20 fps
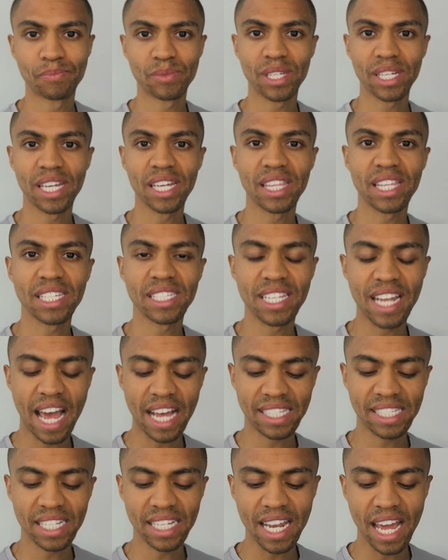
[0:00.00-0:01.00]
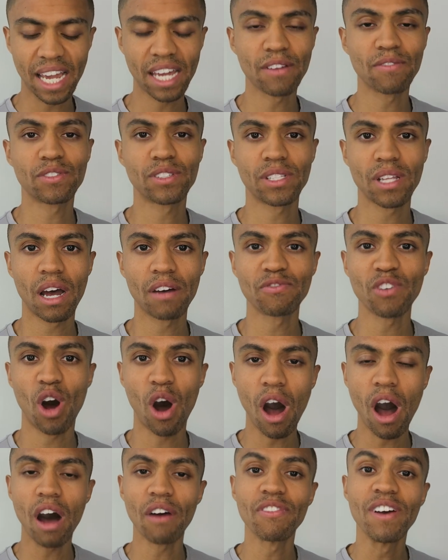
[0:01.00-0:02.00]
to get this nasty negative stuff
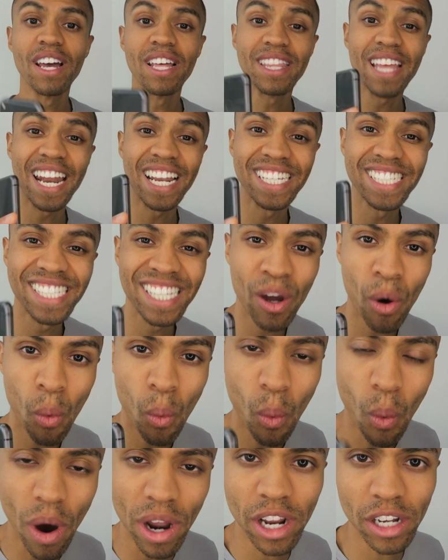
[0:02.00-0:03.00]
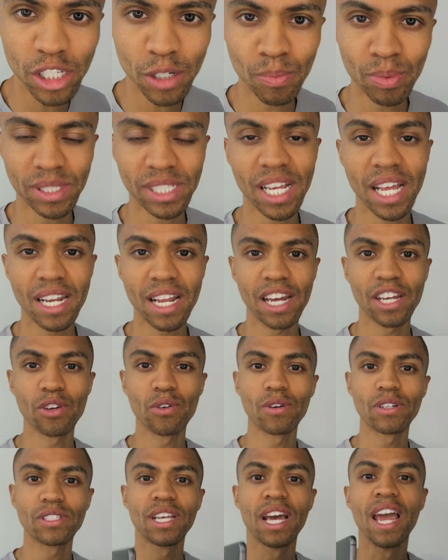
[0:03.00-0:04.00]
off that is 100% not
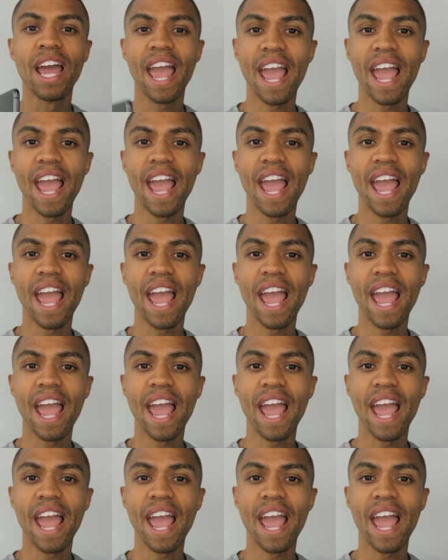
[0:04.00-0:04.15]
yours